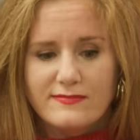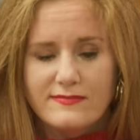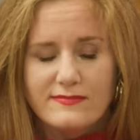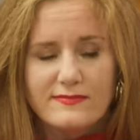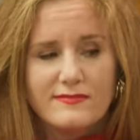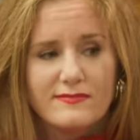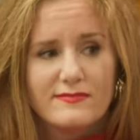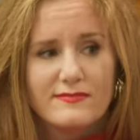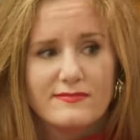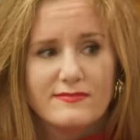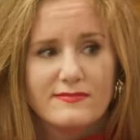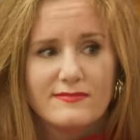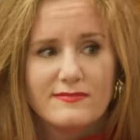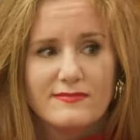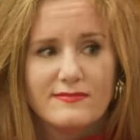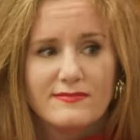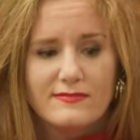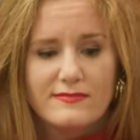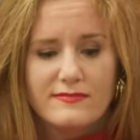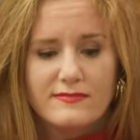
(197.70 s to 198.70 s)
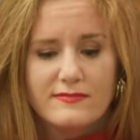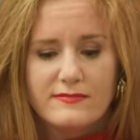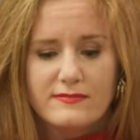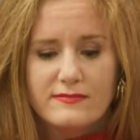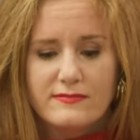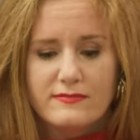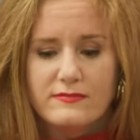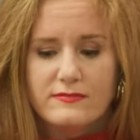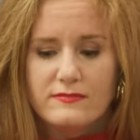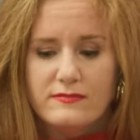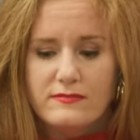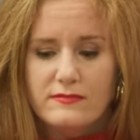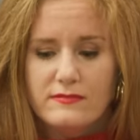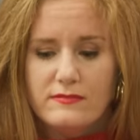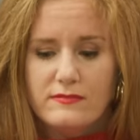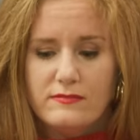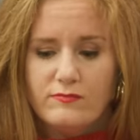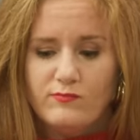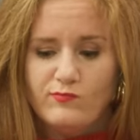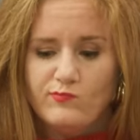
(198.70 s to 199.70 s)

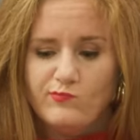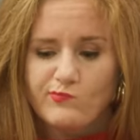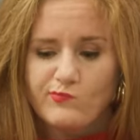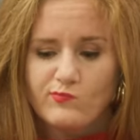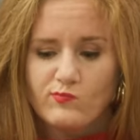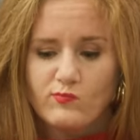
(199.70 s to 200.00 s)
Nobody speaks.